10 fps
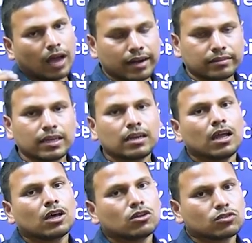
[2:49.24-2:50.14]
and then
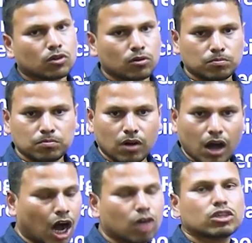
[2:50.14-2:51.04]
so
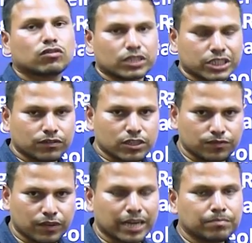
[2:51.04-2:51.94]
how the question was
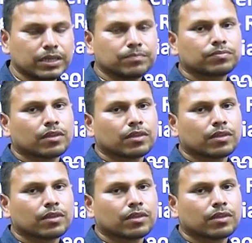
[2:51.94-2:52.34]
framed,